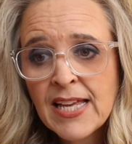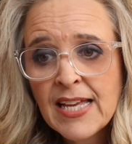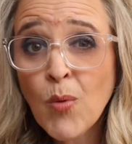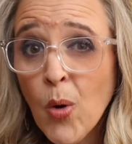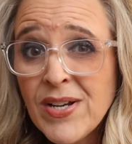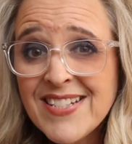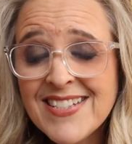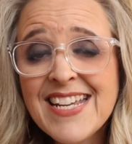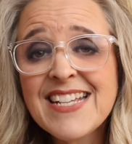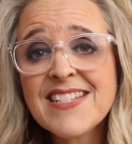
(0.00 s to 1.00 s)
And what we
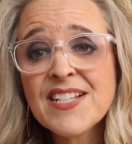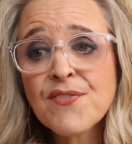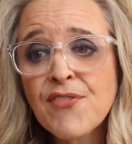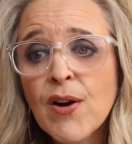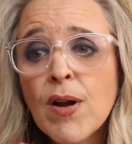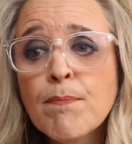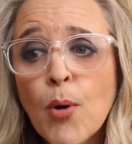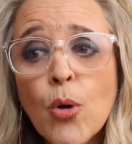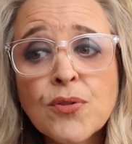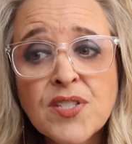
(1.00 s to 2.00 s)
see is this very
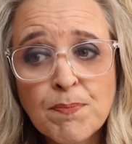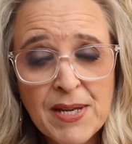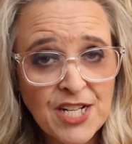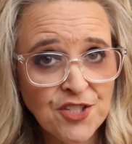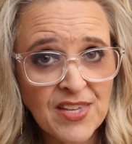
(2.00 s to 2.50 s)
bold speech